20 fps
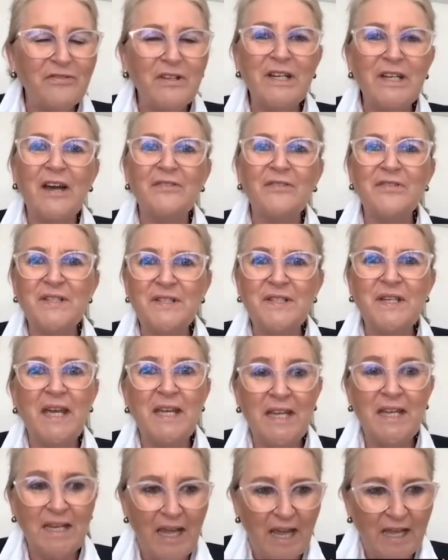enough and
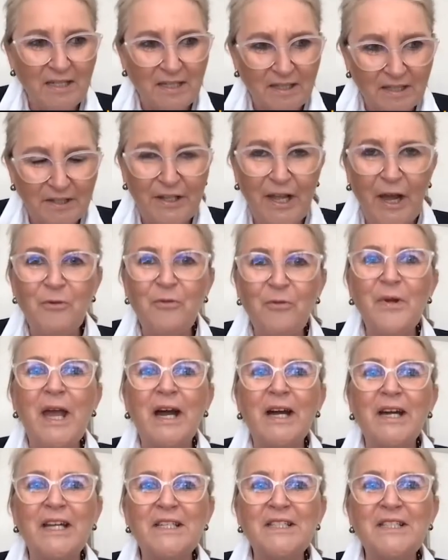say, hey, now we are
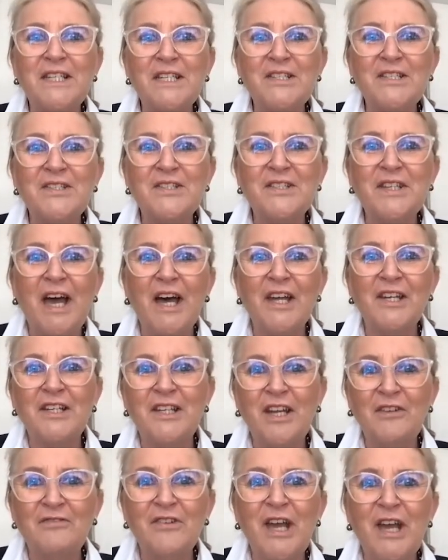getting started
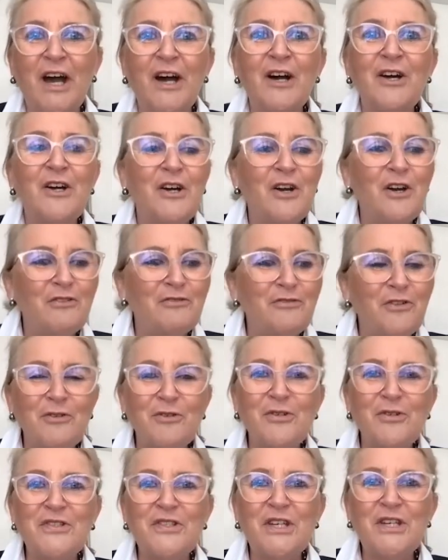and we are
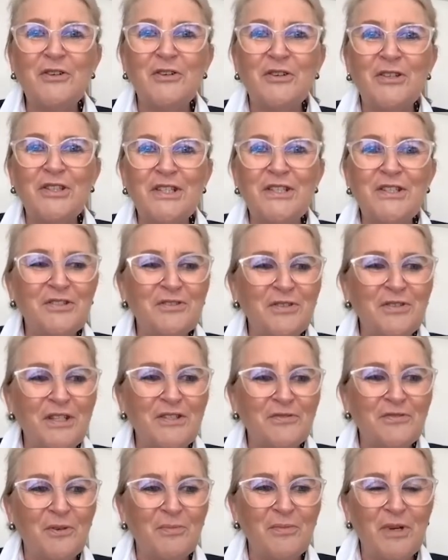focusing on this
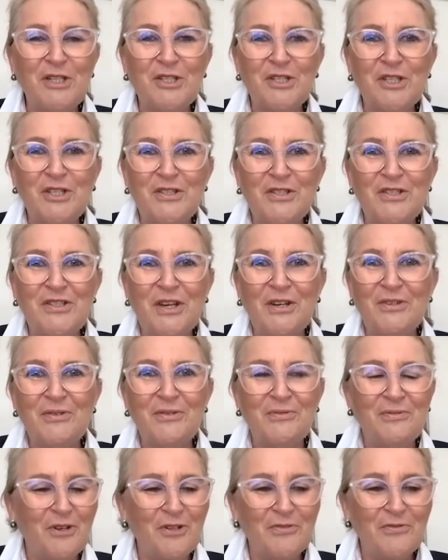transformation. So
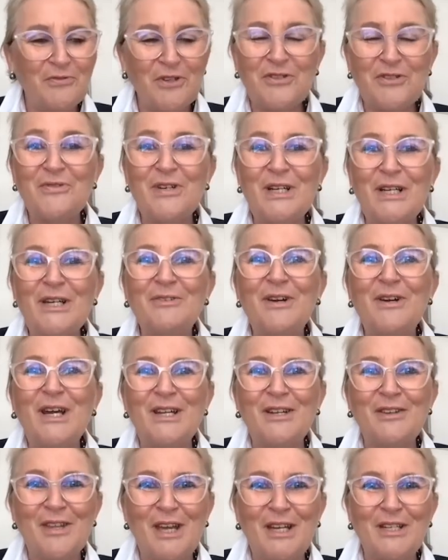it was really
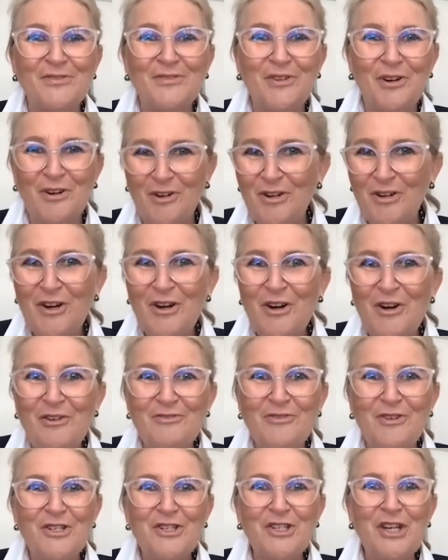great. Thanks for
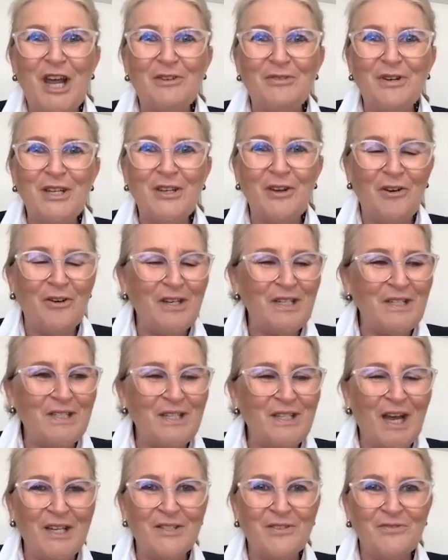sharing your
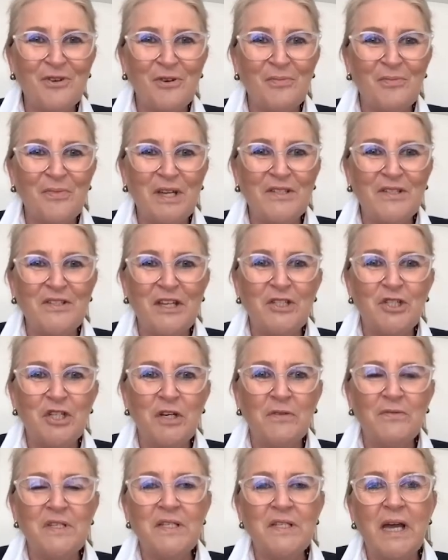insights from
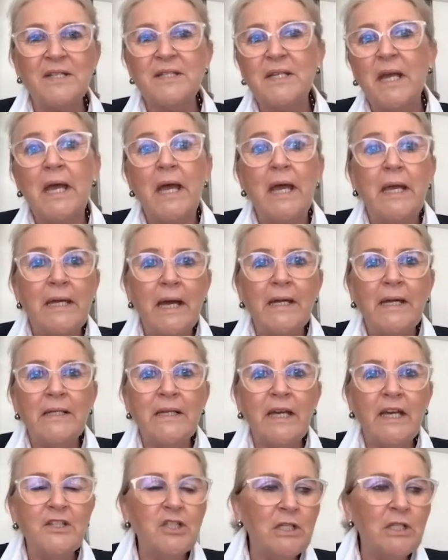Accenture with us. Yeah, and
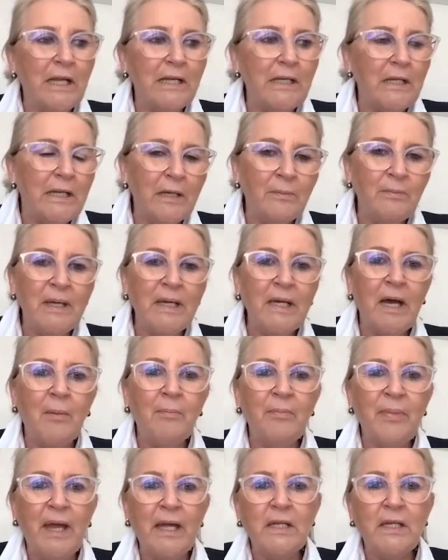Gretchen, let me
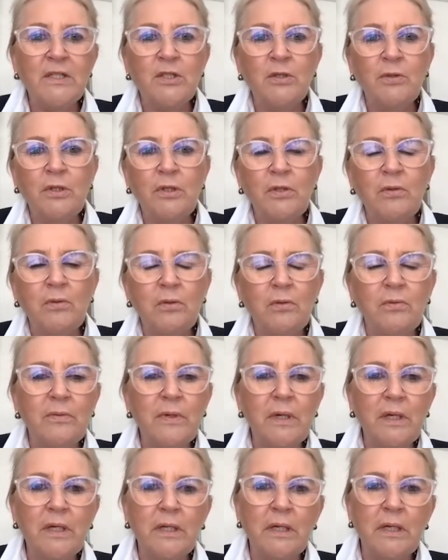come back to you
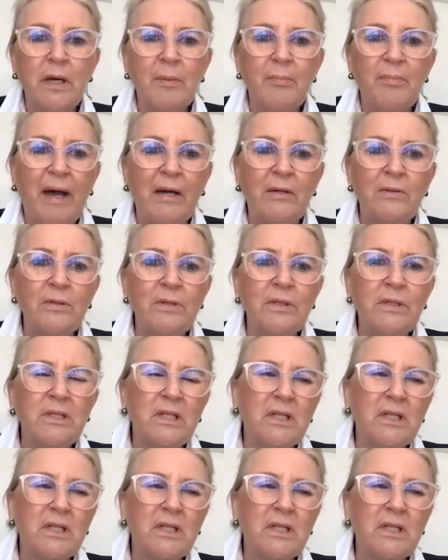about